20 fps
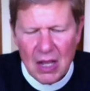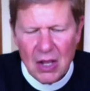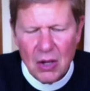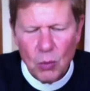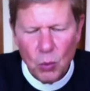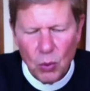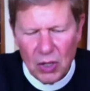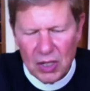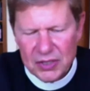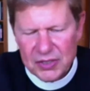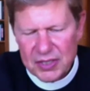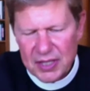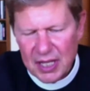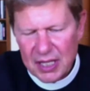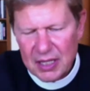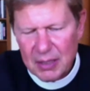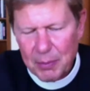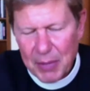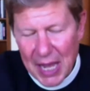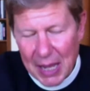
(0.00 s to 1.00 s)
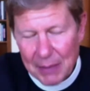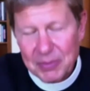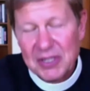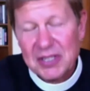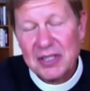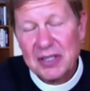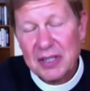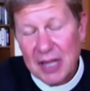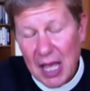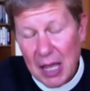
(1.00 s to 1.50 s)
was that the
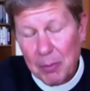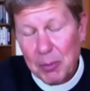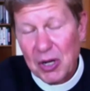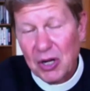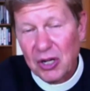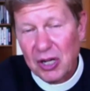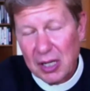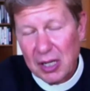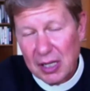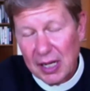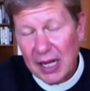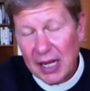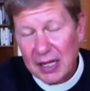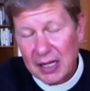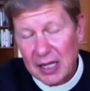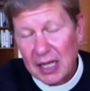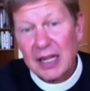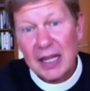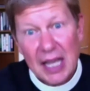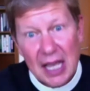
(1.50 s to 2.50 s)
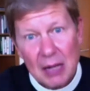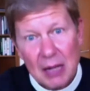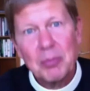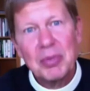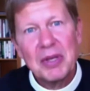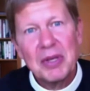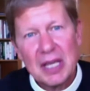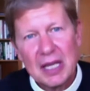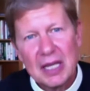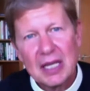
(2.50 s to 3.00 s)
Baptists in Danbury, Connecticut,
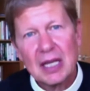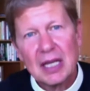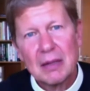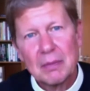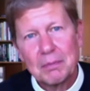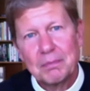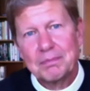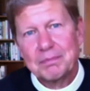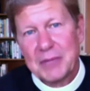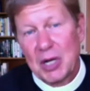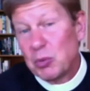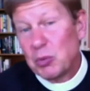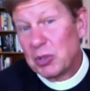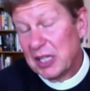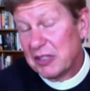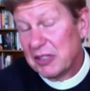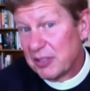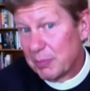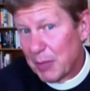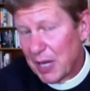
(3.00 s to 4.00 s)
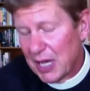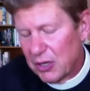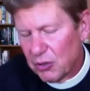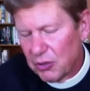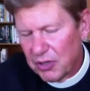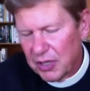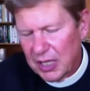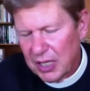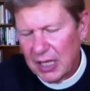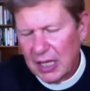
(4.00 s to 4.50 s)
again being a religious
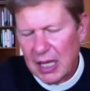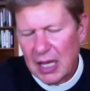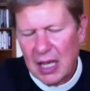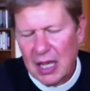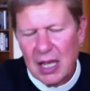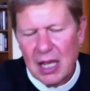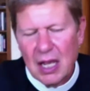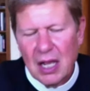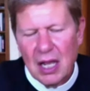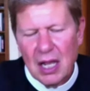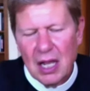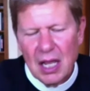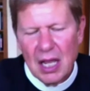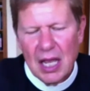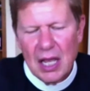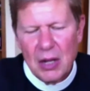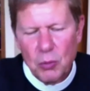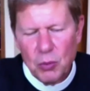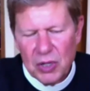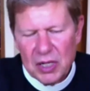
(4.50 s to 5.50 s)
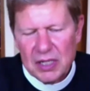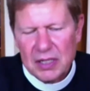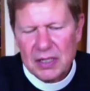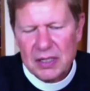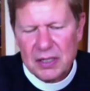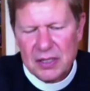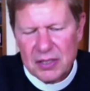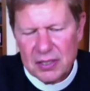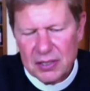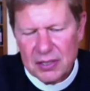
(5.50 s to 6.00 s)
minority, had
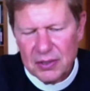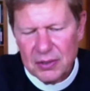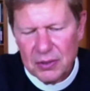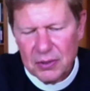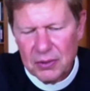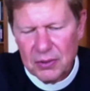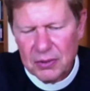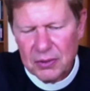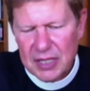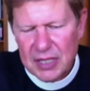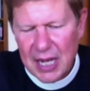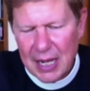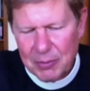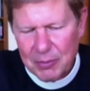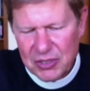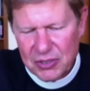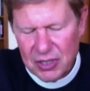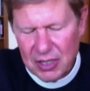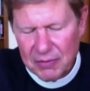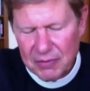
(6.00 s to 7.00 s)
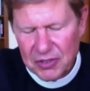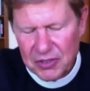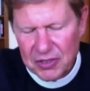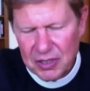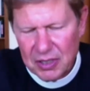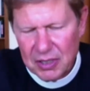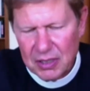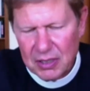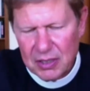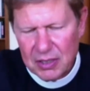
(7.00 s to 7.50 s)
written to Thomas
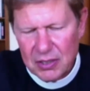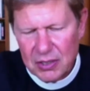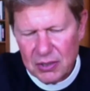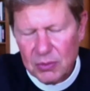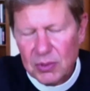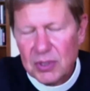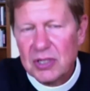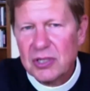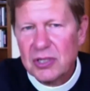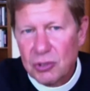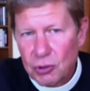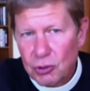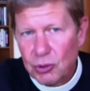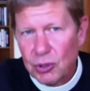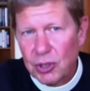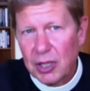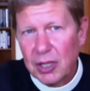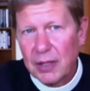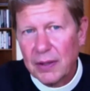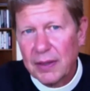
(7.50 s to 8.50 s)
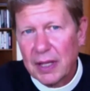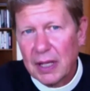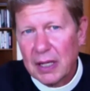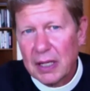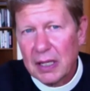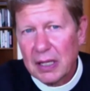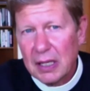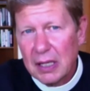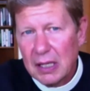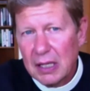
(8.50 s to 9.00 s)
Jefferson to ensure that
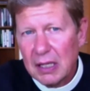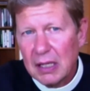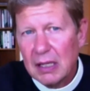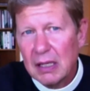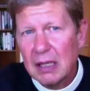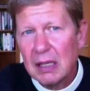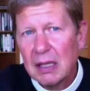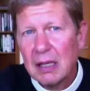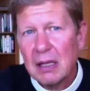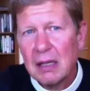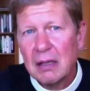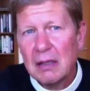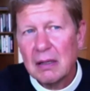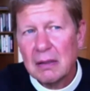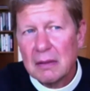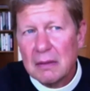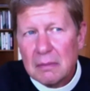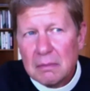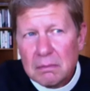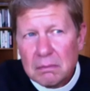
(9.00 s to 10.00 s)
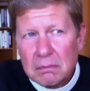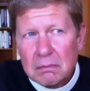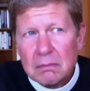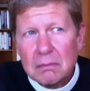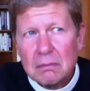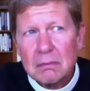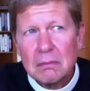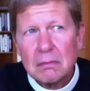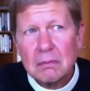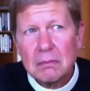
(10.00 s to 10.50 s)
he
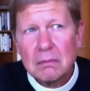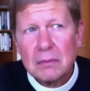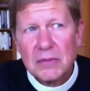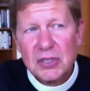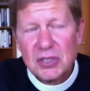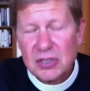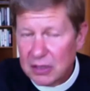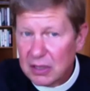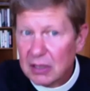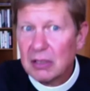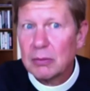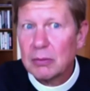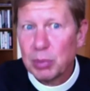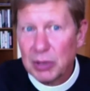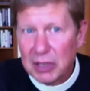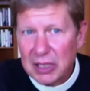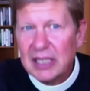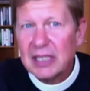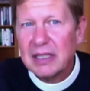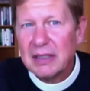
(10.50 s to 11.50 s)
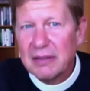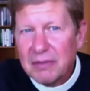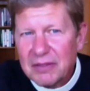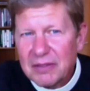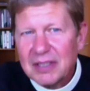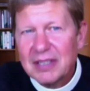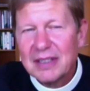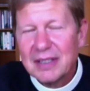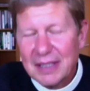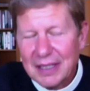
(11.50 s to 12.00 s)
still
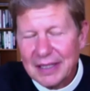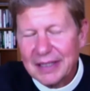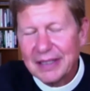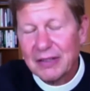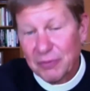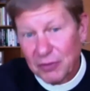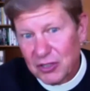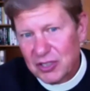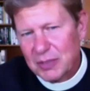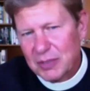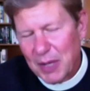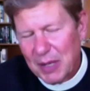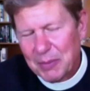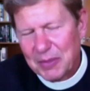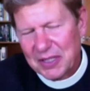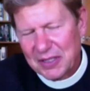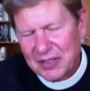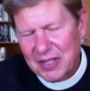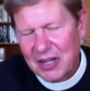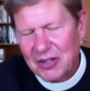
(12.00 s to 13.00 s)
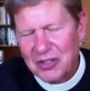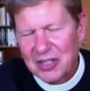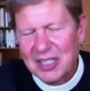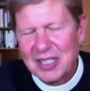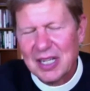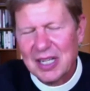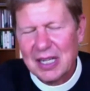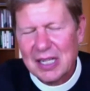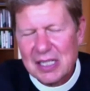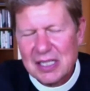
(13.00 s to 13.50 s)
believed in the First Amendment. Essentially,
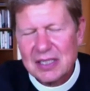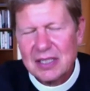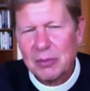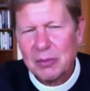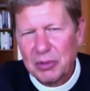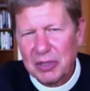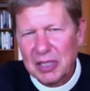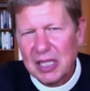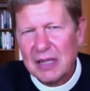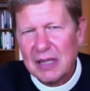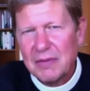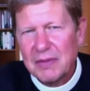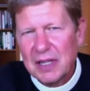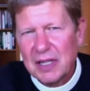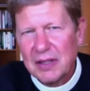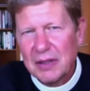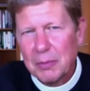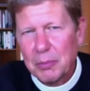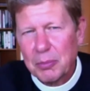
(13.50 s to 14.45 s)
he still believed in the